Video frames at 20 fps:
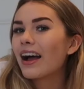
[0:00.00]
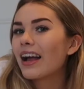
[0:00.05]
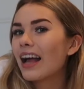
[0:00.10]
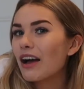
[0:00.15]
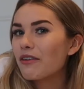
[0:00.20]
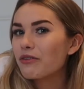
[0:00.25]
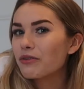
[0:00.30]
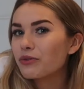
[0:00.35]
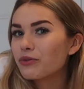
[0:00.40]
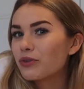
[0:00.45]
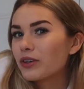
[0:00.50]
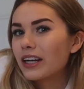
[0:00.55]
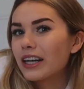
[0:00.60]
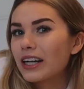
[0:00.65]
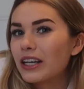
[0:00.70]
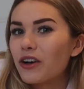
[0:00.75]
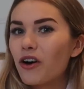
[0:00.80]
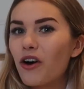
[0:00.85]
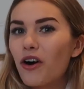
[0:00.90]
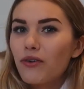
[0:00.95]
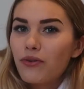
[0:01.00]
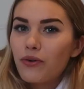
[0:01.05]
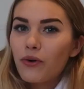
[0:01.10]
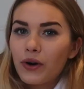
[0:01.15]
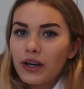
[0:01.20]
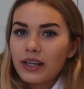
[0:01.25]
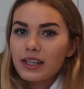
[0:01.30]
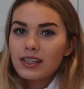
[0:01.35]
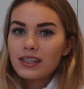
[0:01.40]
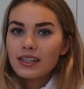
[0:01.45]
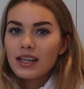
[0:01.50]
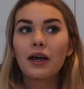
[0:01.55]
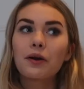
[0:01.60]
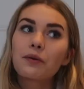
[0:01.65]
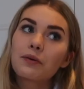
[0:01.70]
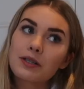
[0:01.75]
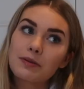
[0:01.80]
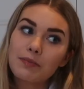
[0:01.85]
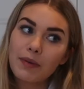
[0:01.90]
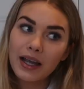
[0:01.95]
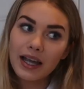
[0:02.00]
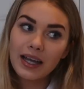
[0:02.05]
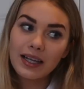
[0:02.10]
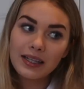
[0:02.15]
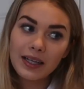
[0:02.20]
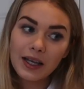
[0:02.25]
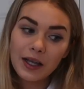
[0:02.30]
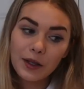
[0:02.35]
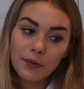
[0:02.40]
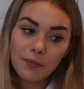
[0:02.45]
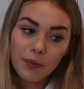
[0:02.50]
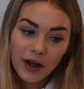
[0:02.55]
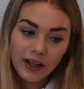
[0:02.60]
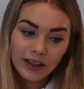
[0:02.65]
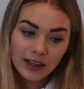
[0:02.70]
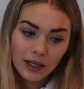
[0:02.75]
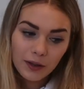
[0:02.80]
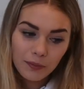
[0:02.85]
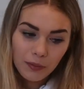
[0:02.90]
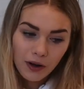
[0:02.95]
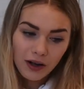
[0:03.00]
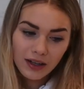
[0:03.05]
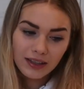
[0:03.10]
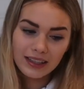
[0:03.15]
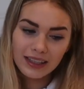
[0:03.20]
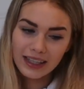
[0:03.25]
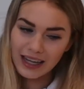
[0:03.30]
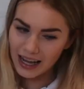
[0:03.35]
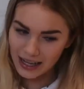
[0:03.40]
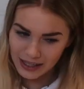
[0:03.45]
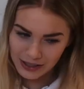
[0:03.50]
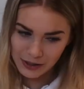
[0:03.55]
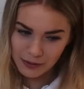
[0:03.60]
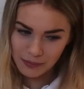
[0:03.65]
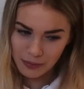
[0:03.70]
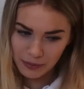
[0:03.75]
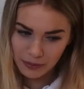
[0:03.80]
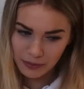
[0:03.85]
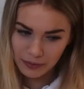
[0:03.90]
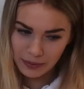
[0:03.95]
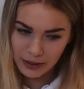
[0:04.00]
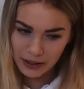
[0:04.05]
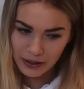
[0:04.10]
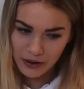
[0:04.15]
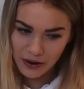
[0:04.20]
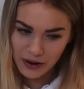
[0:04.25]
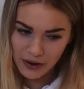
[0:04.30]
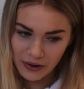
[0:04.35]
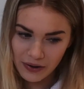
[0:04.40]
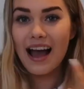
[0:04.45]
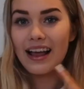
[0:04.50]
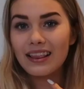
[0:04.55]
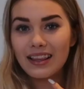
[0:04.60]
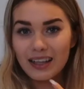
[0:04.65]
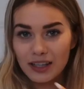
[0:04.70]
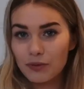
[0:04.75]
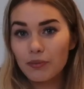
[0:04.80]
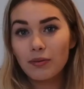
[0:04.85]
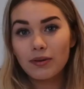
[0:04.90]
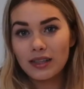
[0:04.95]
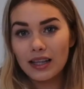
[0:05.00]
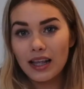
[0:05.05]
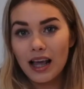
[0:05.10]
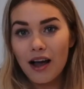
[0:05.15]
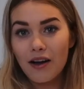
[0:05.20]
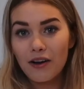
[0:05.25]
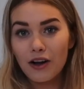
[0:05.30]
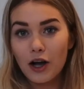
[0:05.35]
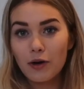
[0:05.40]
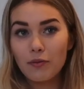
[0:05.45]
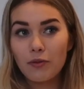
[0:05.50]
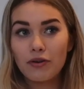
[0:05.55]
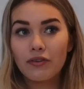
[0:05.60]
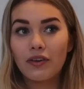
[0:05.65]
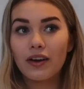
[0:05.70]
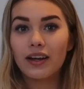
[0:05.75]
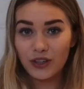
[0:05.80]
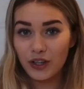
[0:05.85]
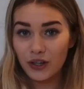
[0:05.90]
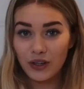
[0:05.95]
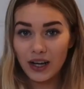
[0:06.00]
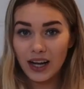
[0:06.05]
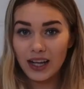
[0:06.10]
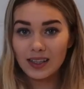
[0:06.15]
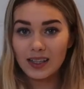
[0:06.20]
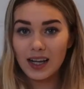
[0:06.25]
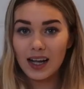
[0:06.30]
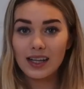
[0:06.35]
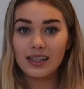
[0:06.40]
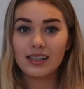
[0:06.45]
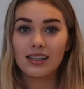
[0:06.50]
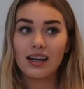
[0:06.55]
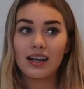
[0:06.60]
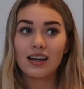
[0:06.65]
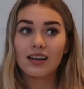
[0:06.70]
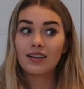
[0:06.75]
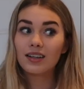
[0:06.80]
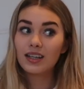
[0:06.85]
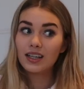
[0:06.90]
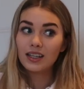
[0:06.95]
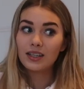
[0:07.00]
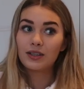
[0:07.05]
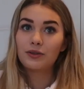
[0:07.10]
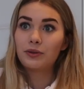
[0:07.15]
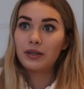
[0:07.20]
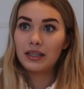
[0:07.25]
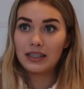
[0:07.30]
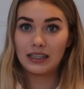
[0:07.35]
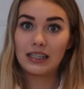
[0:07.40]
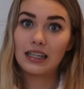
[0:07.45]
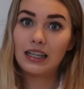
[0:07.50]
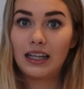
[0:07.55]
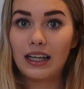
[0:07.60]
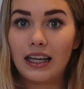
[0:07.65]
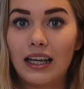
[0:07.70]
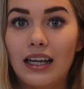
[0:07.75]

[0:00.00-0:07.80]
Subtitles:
I haven't really got a voice. It was my 18th birthday party, as you probably know, and this was the outcome of it. 2 days later, we're still